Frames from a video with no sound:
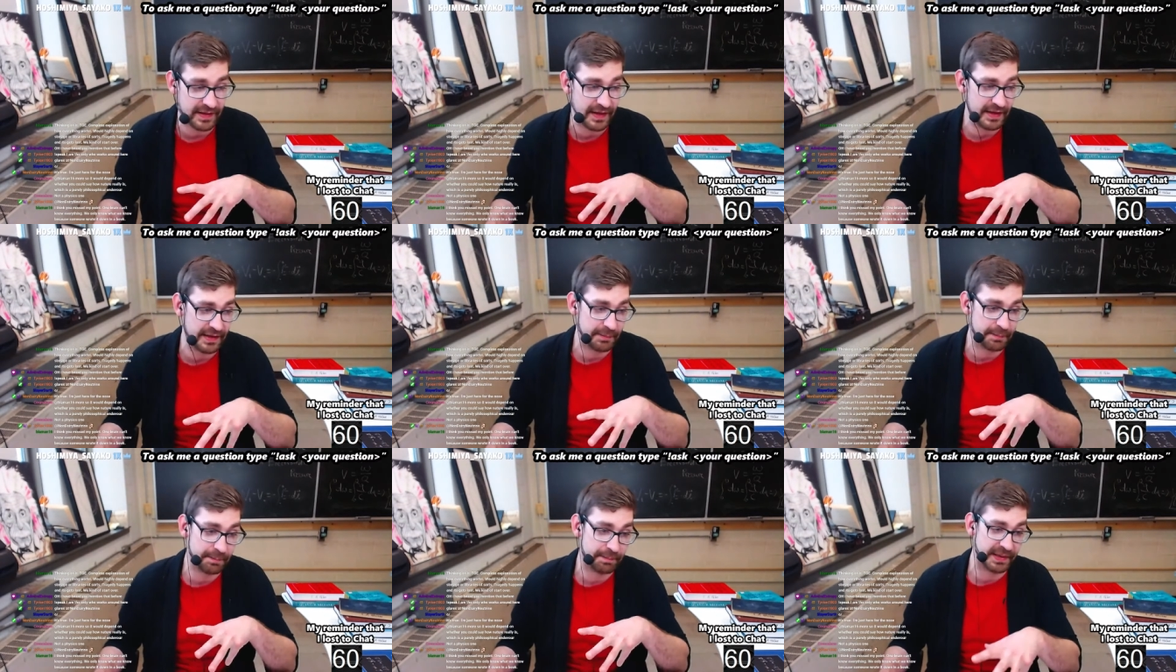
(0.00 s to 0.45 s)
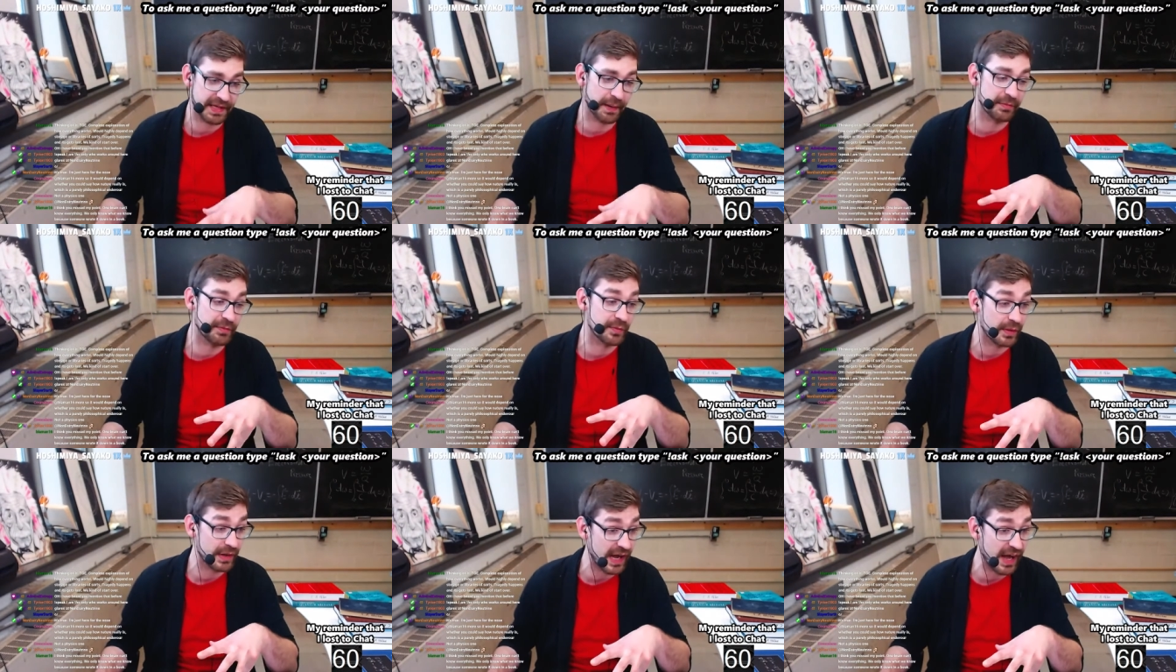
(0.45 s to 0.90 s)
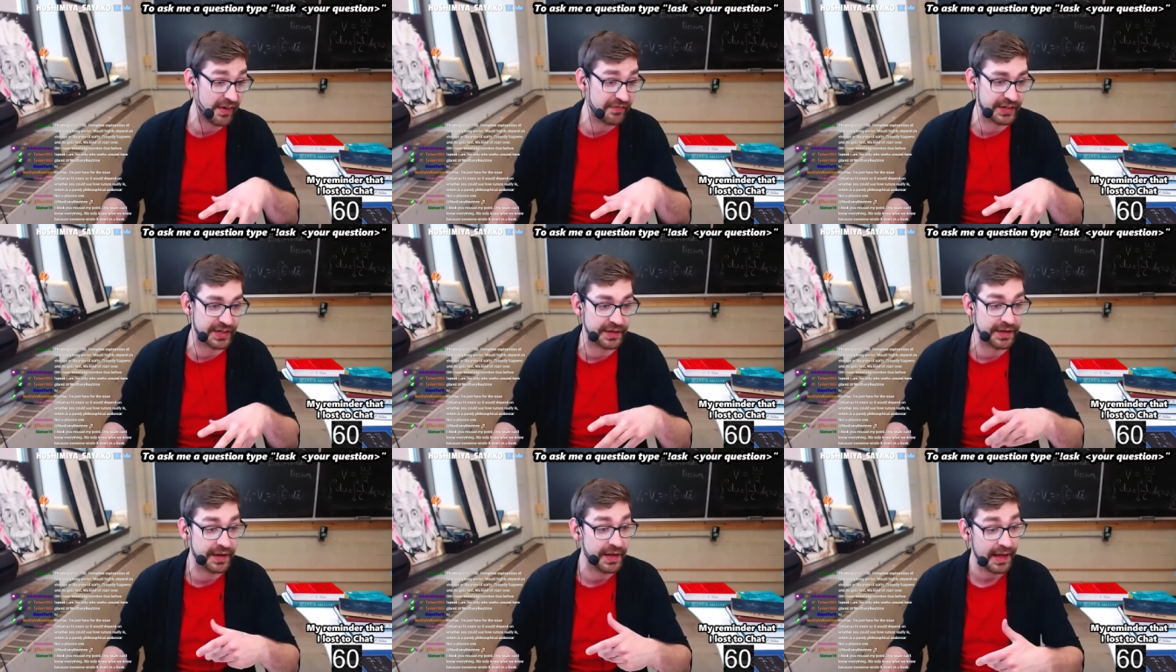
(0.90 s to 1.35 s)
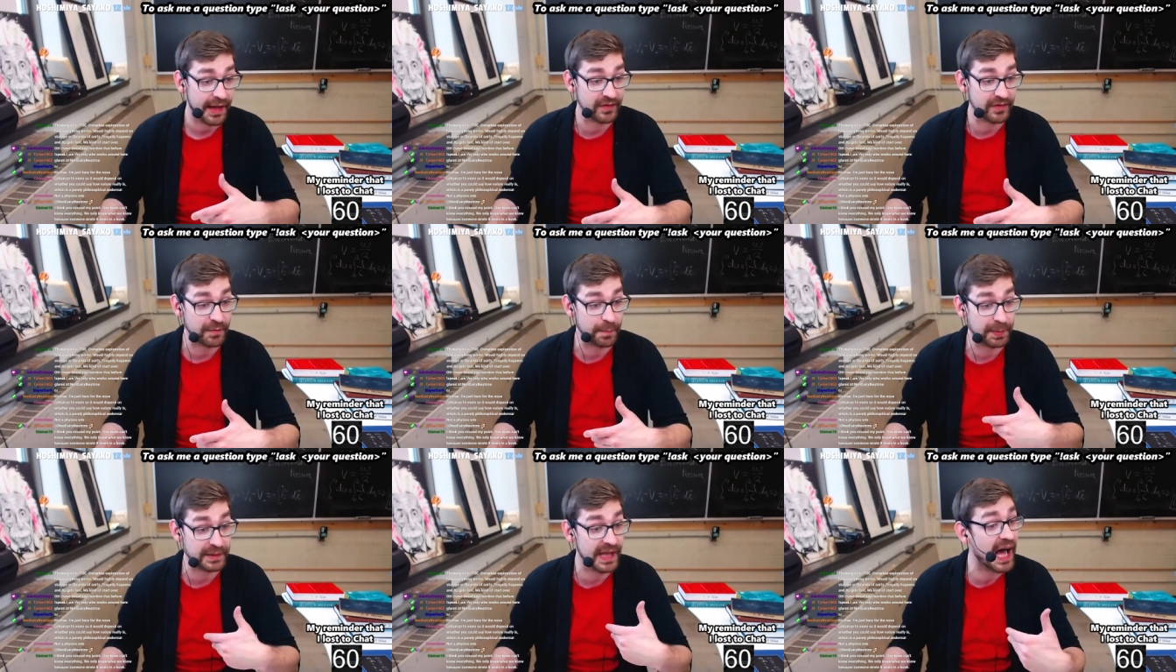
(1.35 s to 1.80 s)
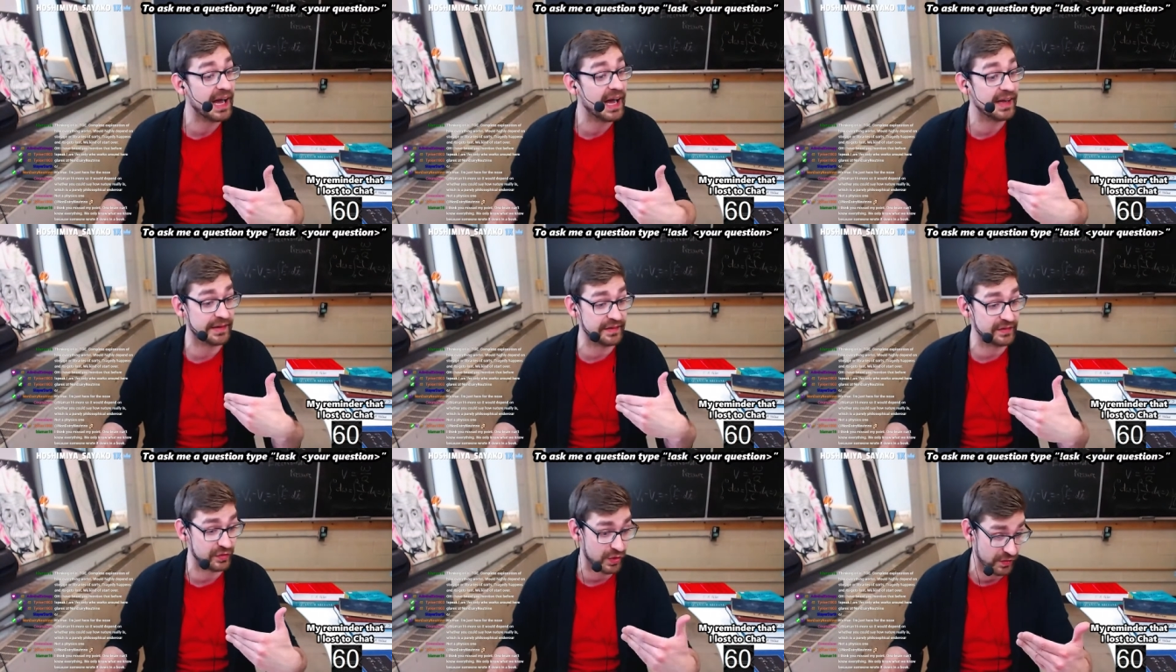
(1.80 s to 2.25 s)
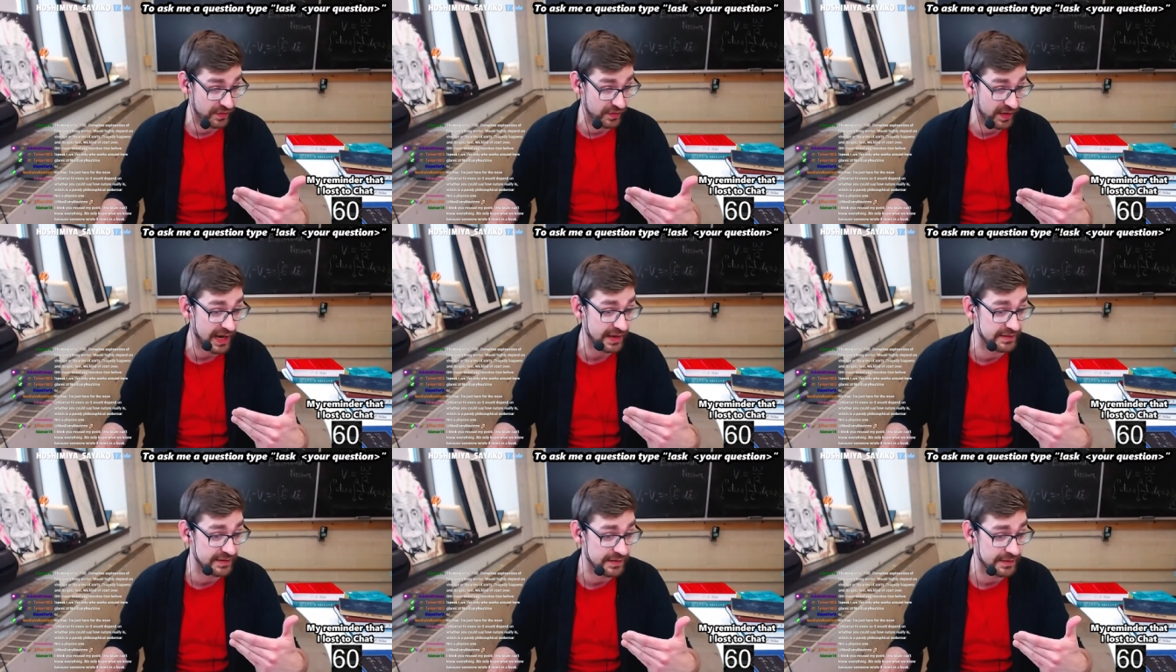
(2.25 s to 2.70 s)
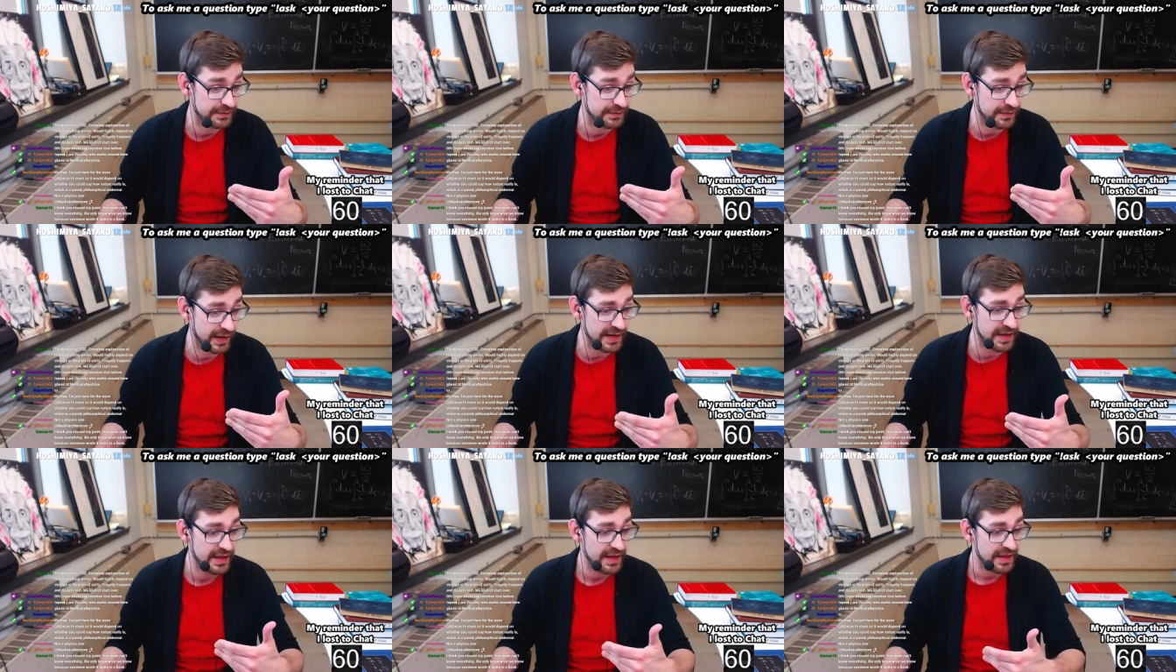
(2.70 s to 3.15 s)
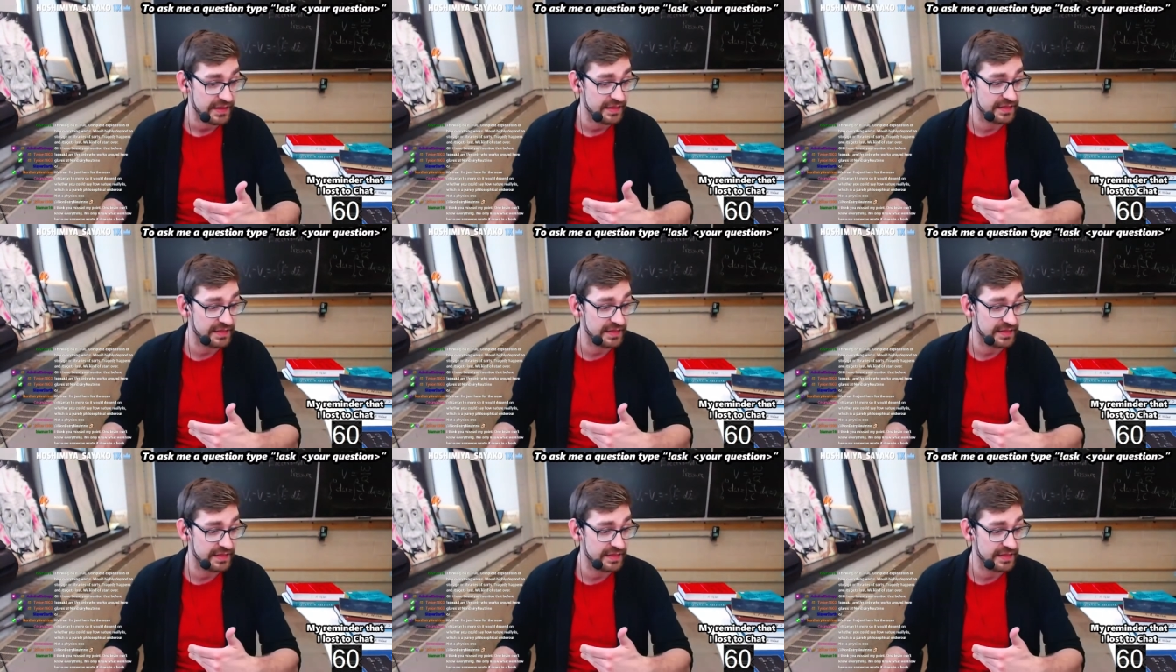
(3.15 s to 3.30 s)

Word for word: that becomes more evident is planck is correct right?